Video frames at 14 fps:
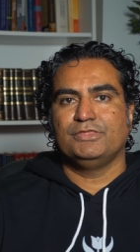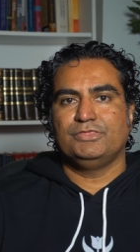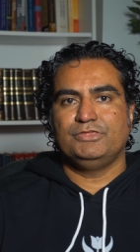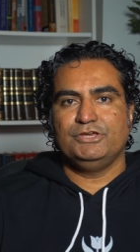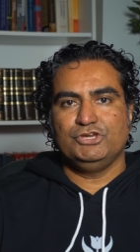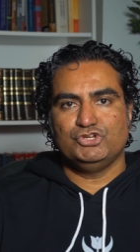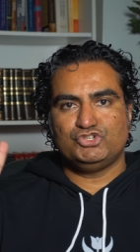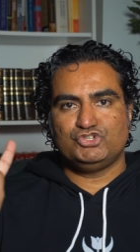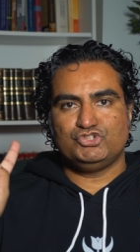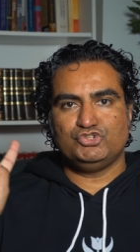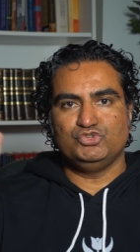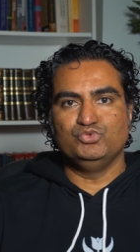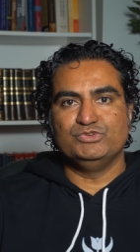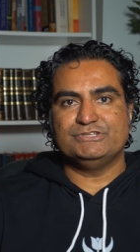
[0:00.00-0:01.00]
the
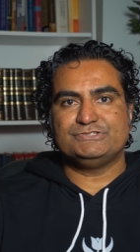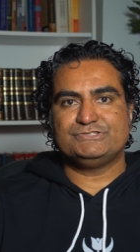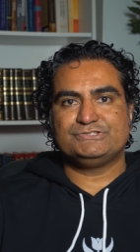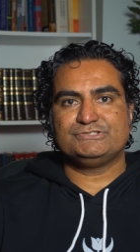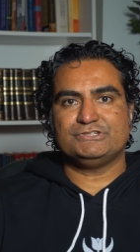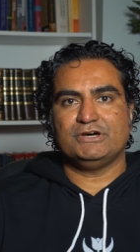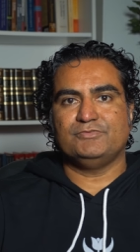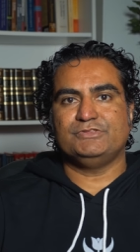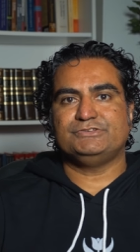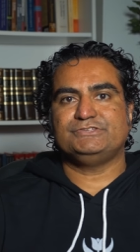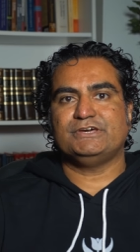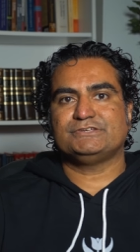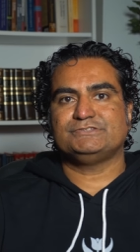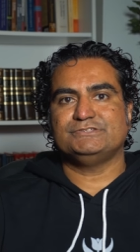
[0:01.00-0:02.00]
two-ness of the
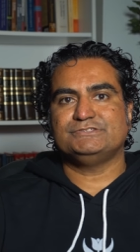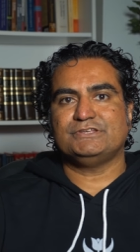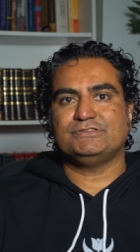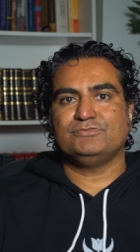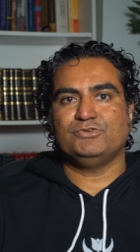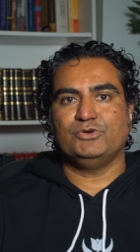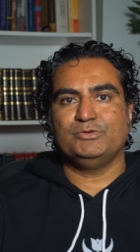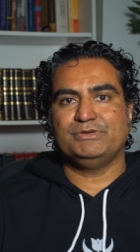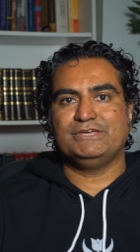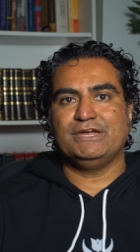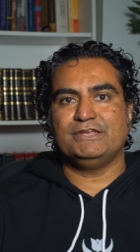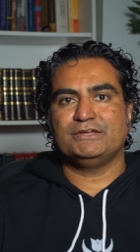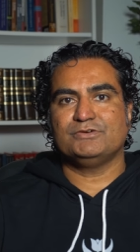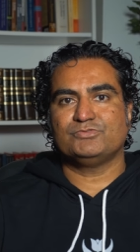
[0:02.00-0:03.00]
sexes at the very
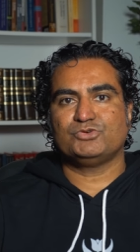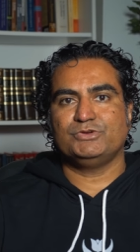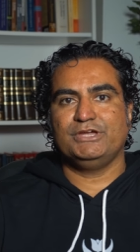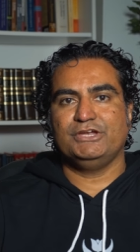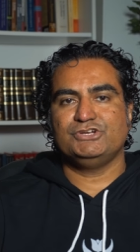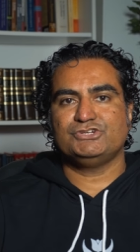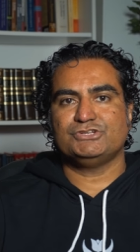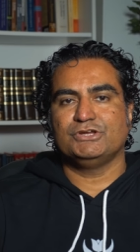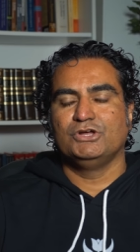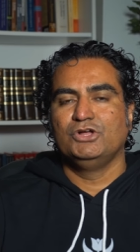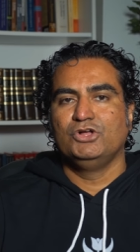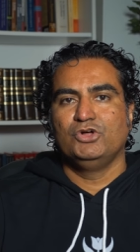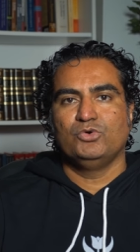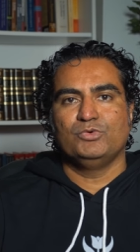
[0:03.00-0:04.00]
beginning of creation.
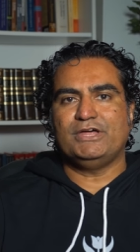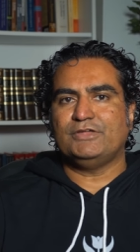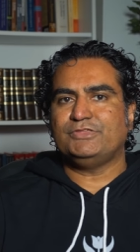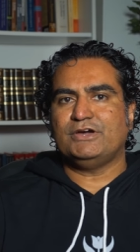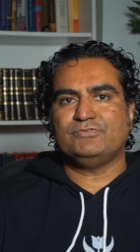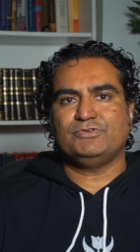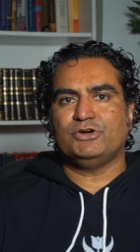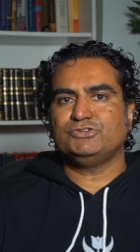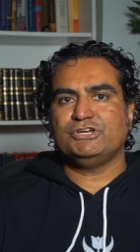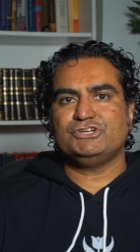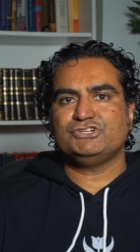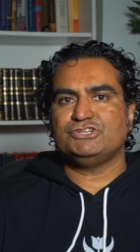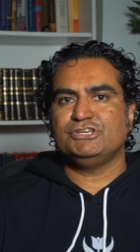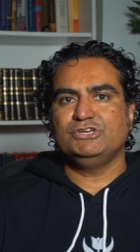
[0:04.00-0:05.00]
Without that
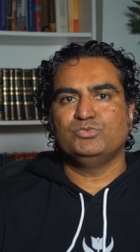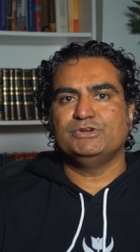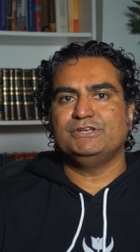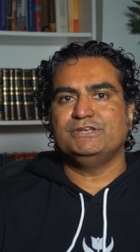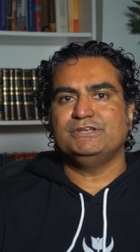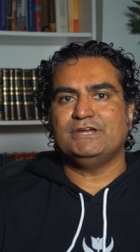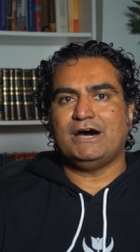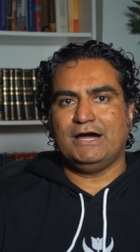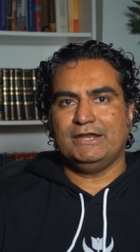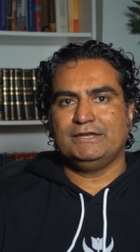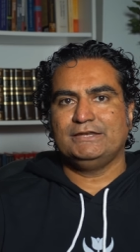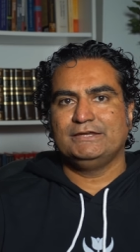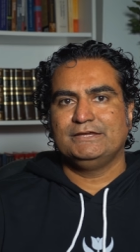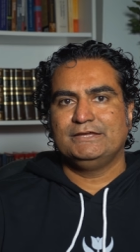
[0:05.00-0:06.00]
foundation, he would not
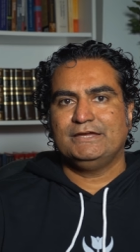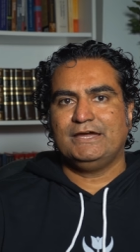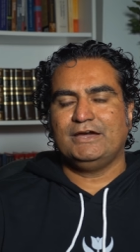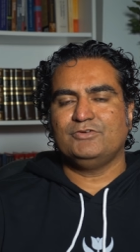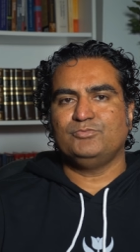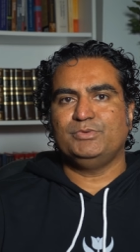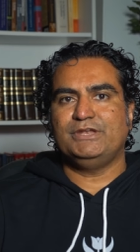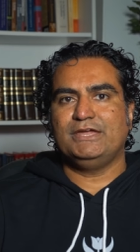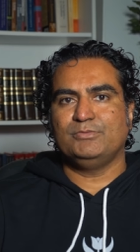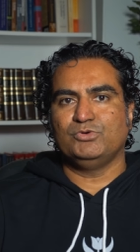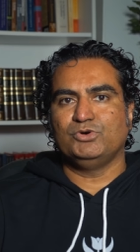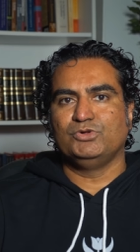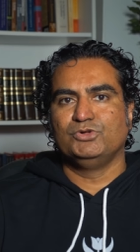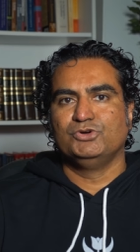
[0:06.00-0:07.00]
have been
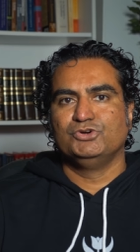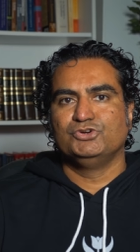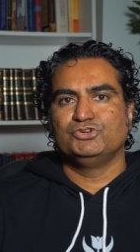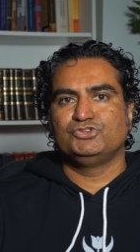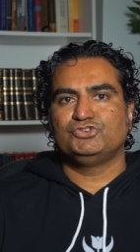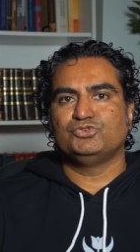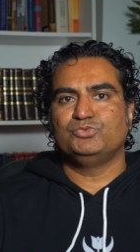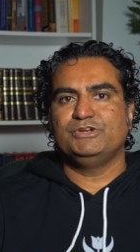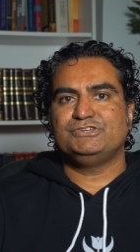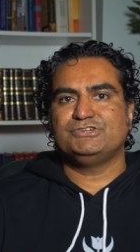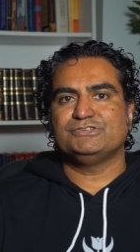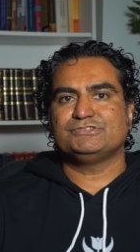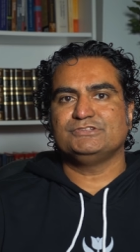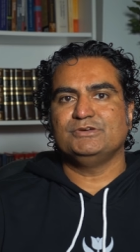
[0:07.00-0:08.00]
able to reach
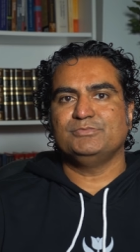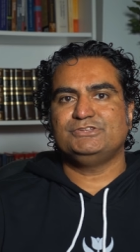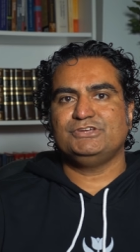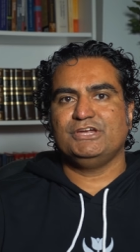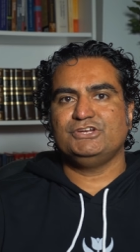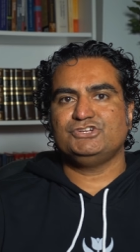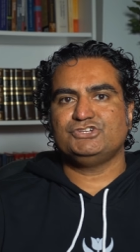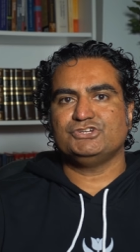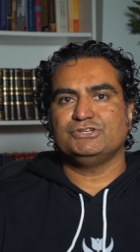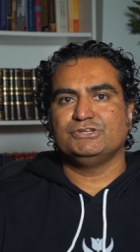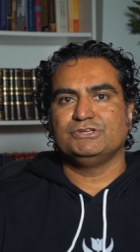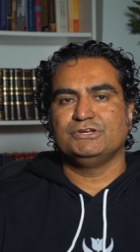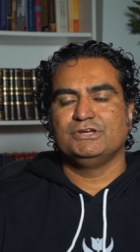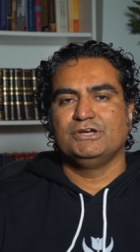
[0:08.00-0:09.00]
his
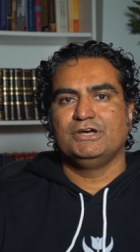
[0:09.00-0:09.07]
limitation